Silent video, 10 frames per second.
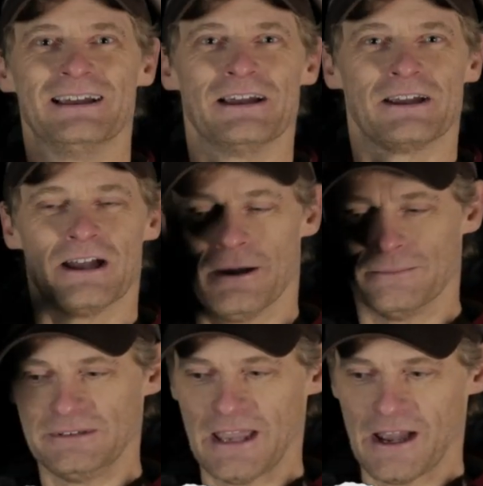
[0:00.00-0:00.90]
come
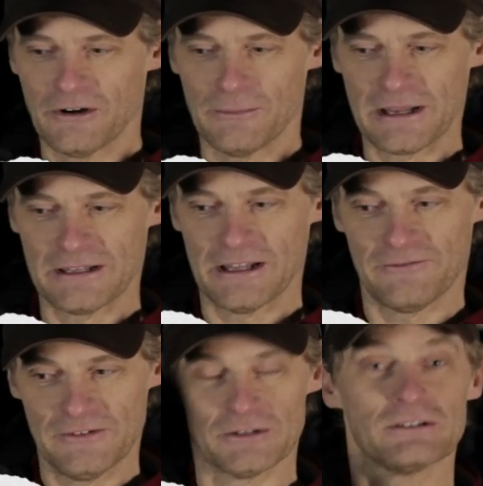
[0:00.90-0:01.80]
down our magnetic
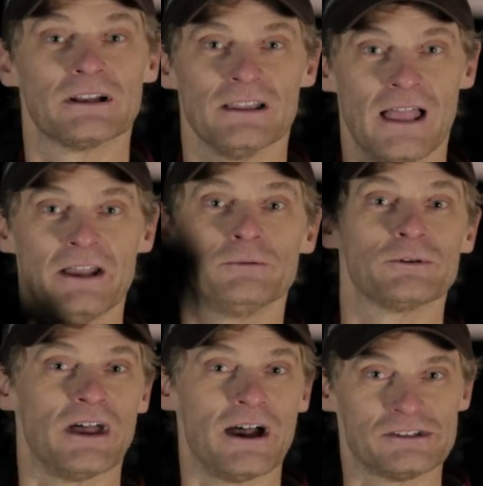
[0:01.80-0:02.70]
field, collide with
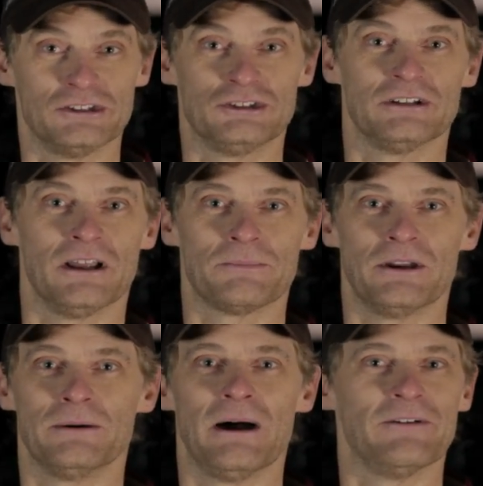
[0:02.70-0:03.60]
oxygen up there
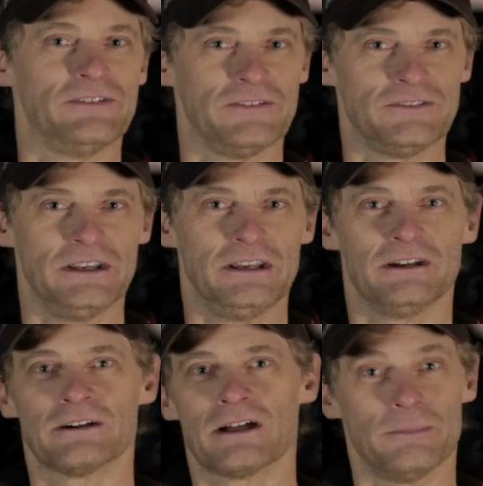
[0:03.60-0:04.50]
about 50 or
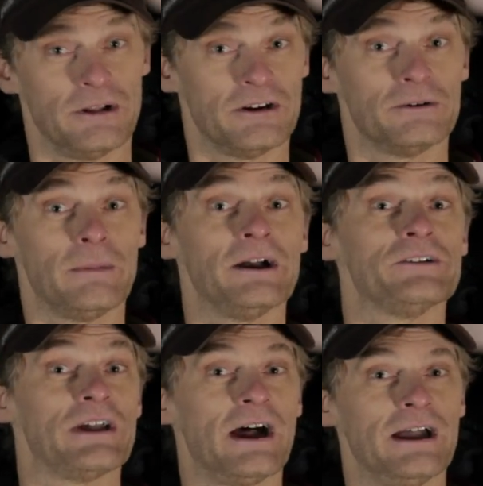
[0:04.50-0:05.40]
a couple hundred miles
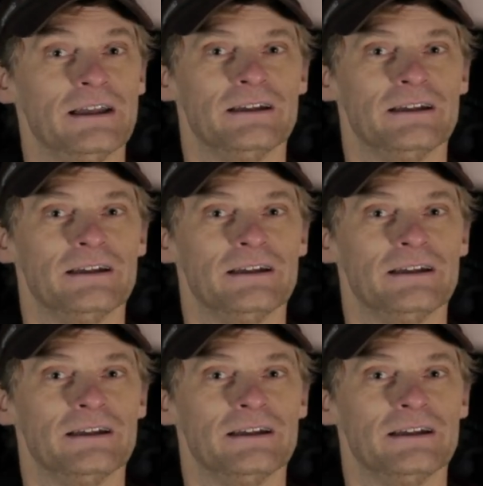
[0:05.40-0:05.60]
high,